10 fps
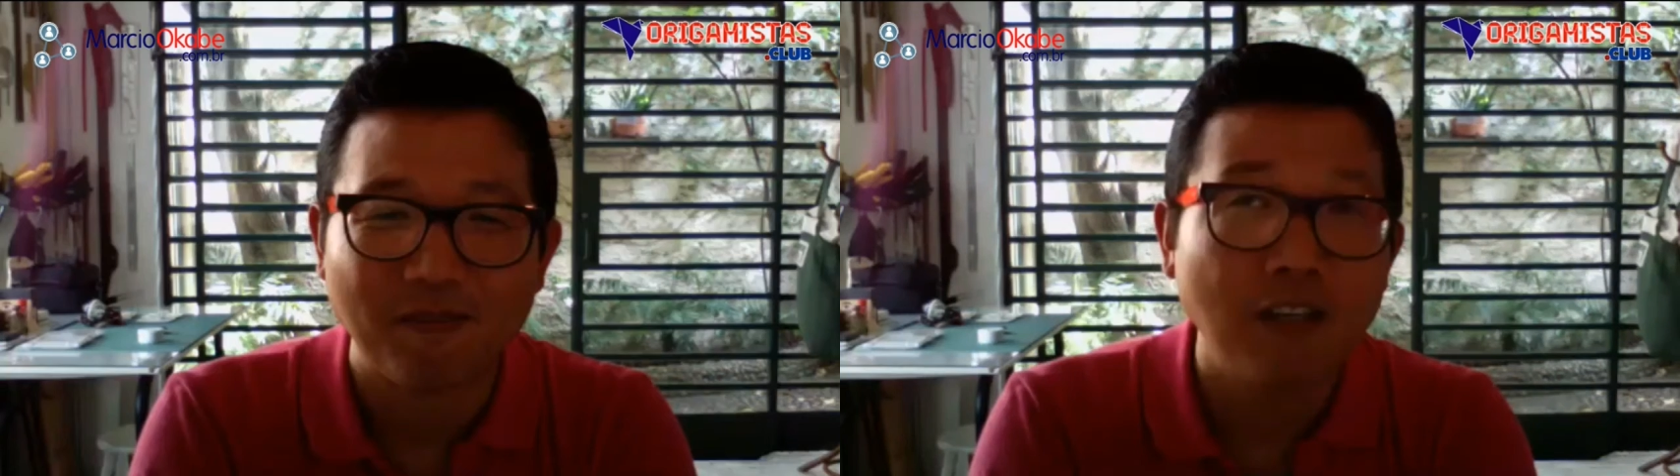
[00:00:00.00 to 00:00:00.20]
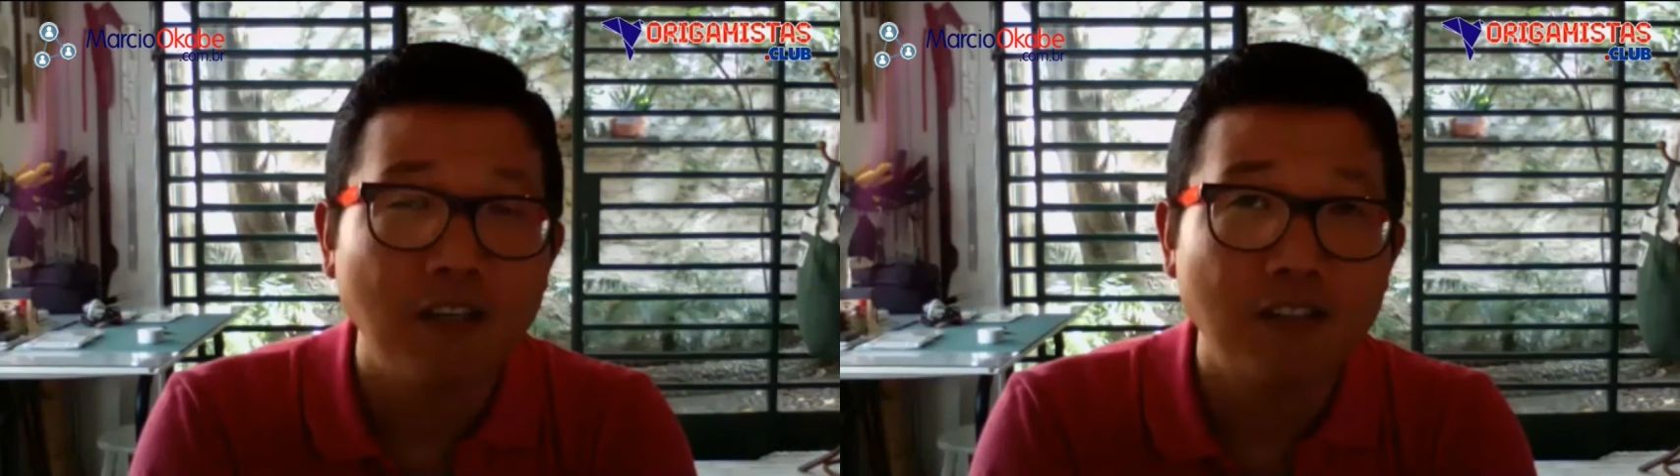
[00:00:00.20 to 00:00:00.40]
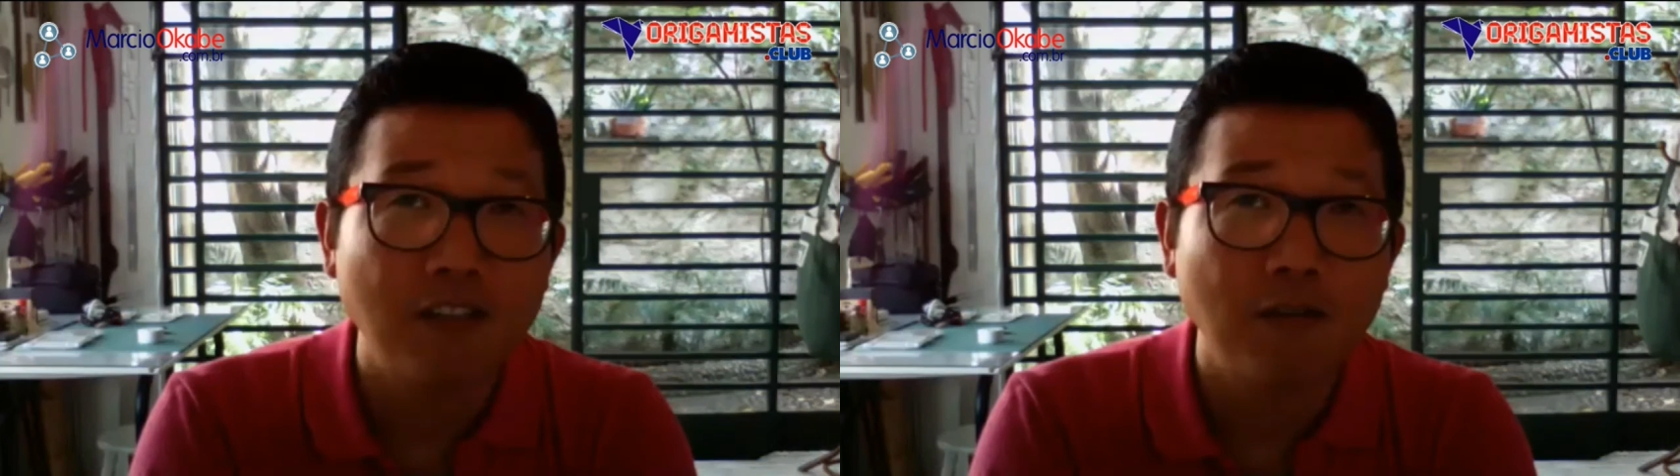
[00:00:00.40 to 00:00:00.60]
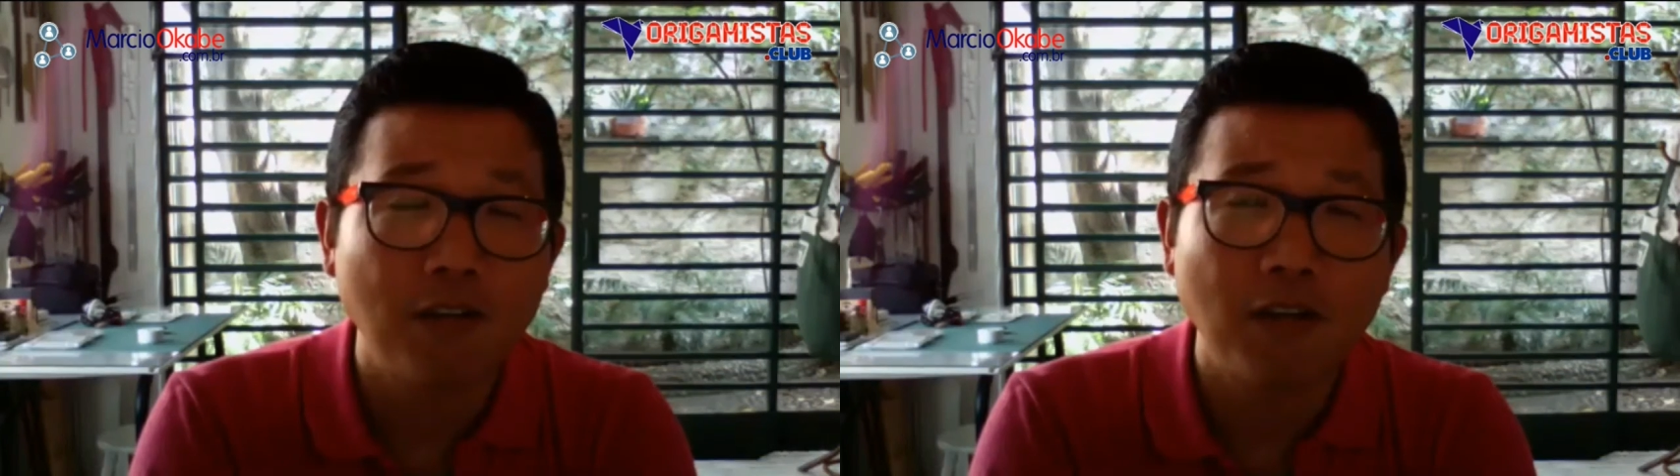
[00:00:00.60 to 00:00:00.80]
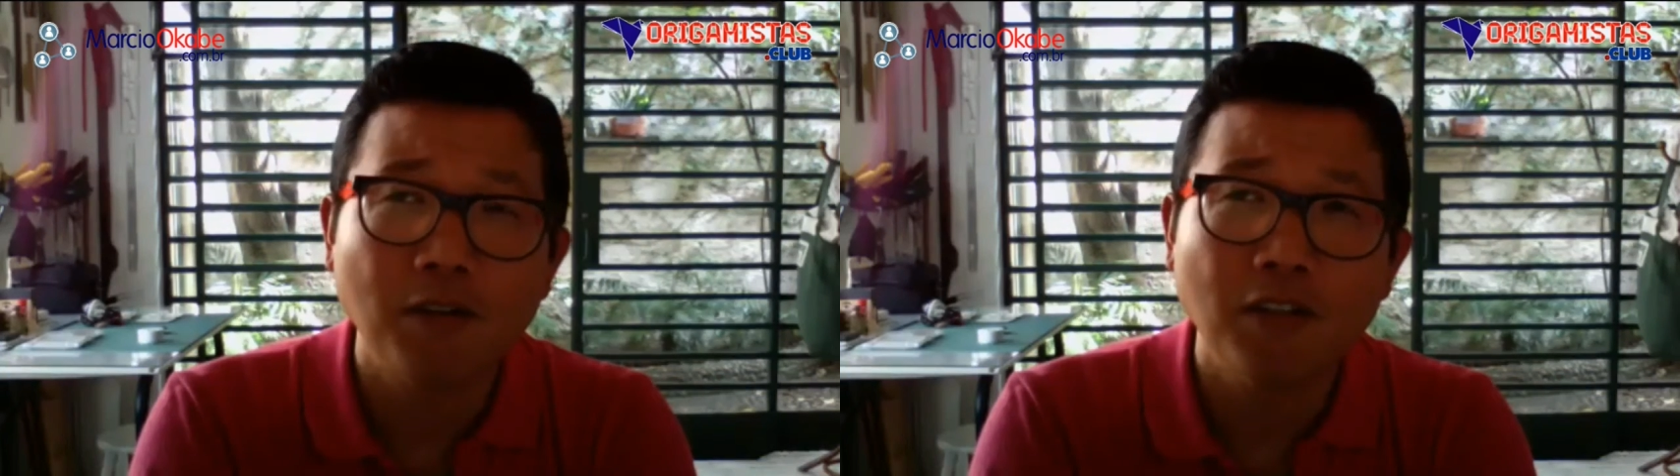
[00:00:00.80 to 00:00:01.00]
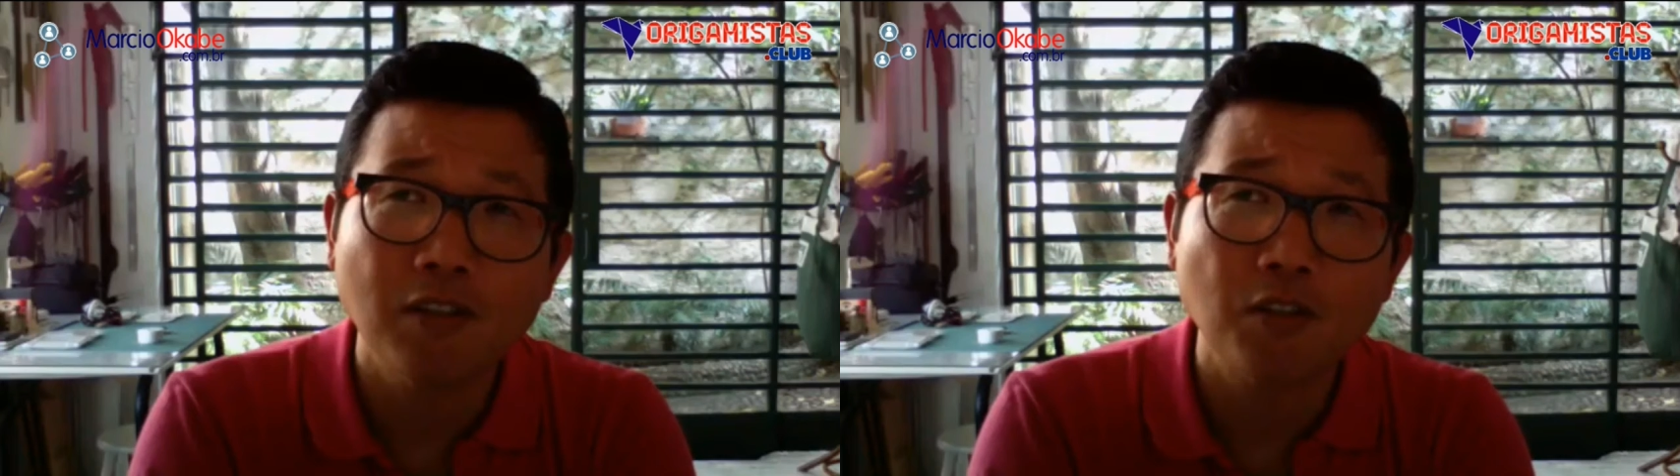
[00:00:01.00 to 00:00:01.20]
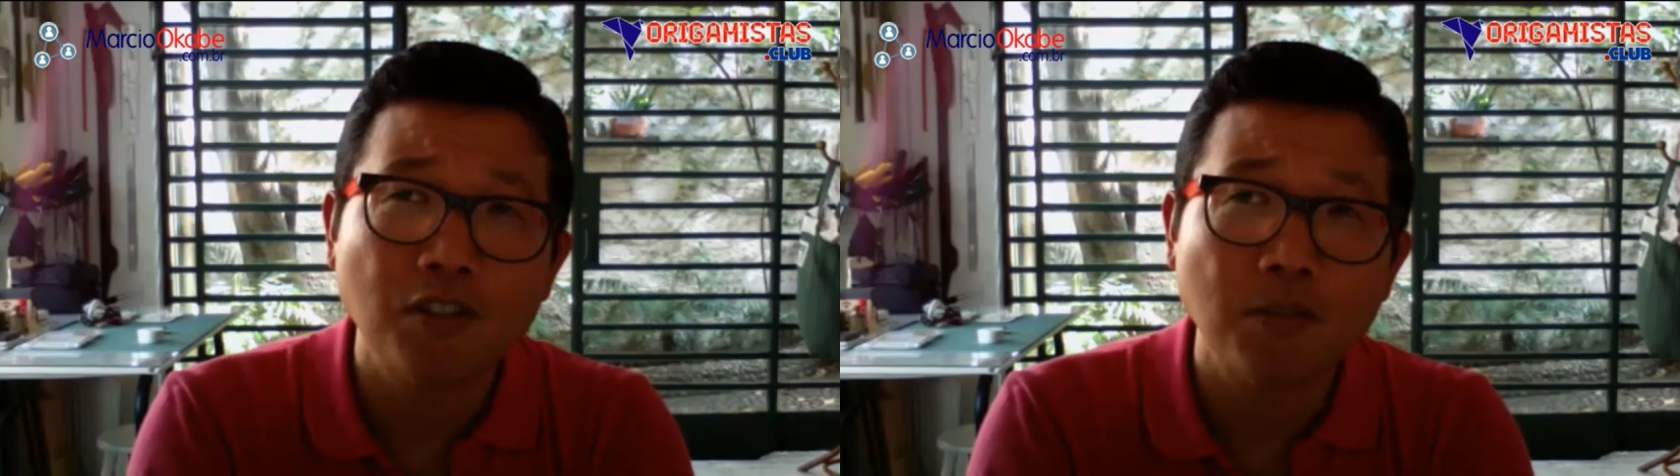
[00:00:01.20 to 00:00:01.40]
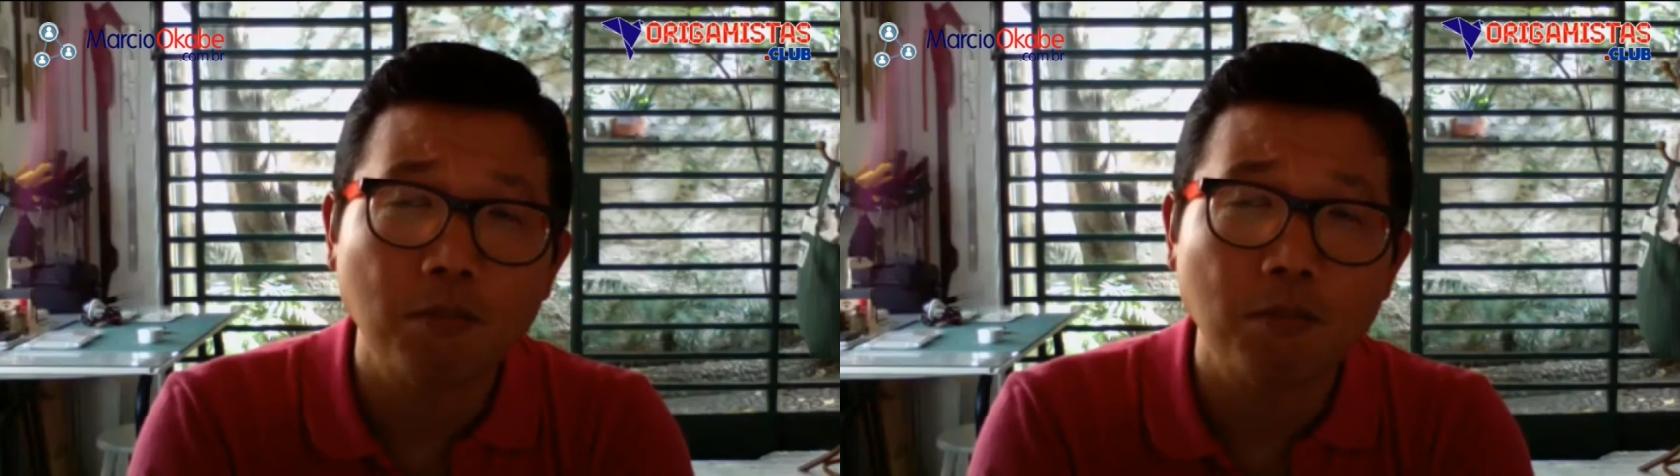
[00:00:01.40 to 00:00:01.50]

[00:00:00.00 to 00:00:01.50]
it's a very interesting